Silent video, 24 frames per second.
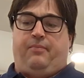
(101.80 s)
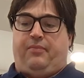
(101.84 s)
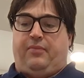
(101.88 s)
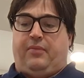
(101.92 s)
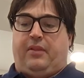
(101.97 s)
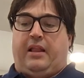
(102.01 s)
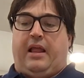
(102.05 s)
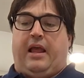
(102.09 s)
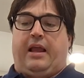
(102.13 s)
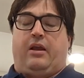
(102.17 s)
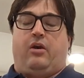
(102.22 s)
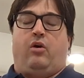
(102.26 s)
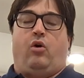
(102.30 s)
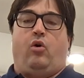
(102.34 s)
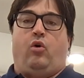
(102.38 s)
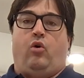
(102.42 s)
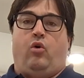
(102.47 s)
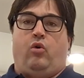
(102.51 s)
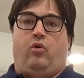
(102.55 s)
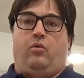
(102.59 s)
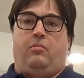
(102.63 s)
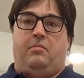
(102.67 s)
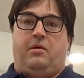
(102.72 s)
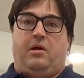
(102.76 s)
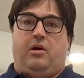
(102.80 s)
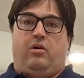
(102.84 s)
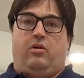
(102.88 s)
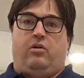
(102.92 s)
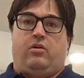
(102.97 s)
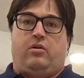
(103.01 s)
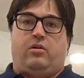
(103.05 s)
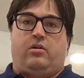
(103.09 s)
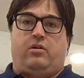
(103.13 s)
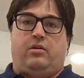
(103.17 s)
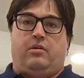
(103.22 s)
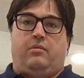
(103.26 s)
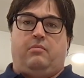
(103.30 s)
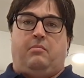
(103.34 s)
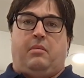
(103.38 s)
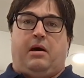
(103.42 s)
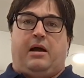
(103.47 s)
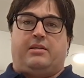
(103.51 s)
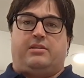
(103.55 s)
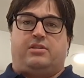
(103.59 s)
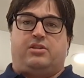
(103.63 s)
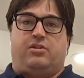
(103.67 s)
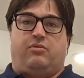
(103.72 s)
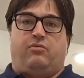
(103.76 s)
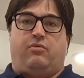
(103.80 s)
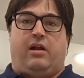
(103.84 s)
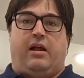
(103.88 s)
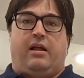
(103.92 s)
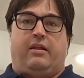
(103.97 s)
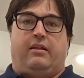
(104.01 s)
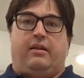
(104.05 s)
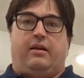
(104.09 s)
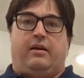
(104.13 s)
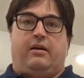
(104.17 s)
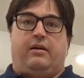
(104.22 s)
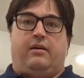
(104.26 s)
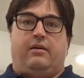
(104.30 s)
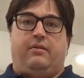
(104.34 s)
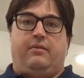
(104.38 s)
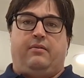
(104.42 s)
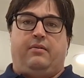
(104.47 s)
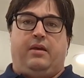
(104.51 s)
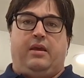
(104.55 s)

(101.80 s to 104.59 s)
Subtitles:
like whole milk mozzarella